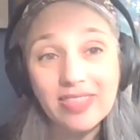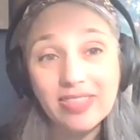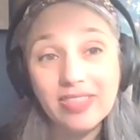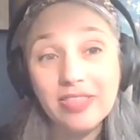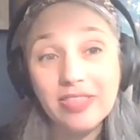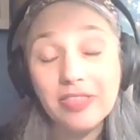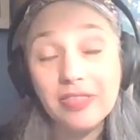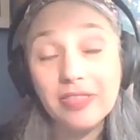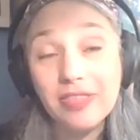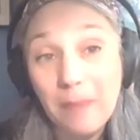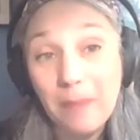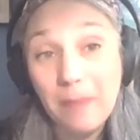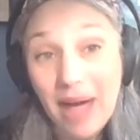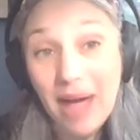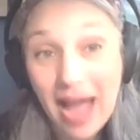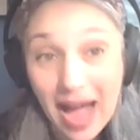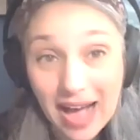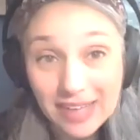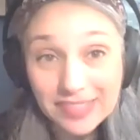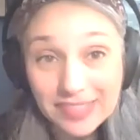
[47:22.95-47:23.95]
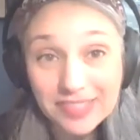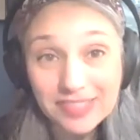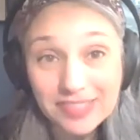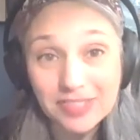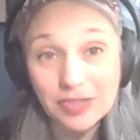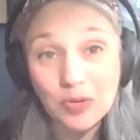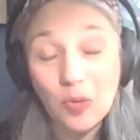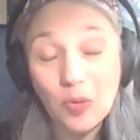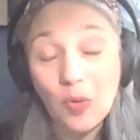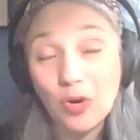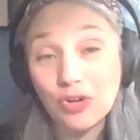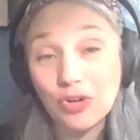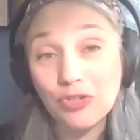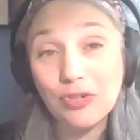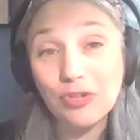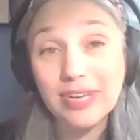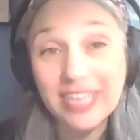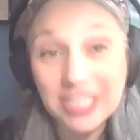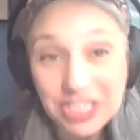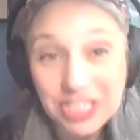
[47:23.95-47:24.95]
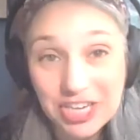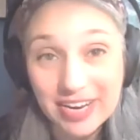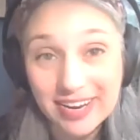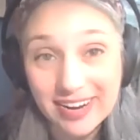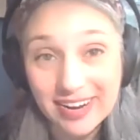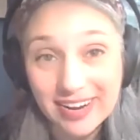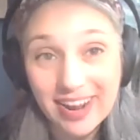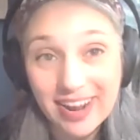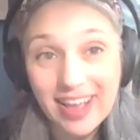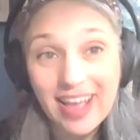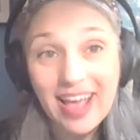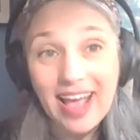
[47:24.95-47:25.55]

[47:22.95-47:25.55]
the past or tradition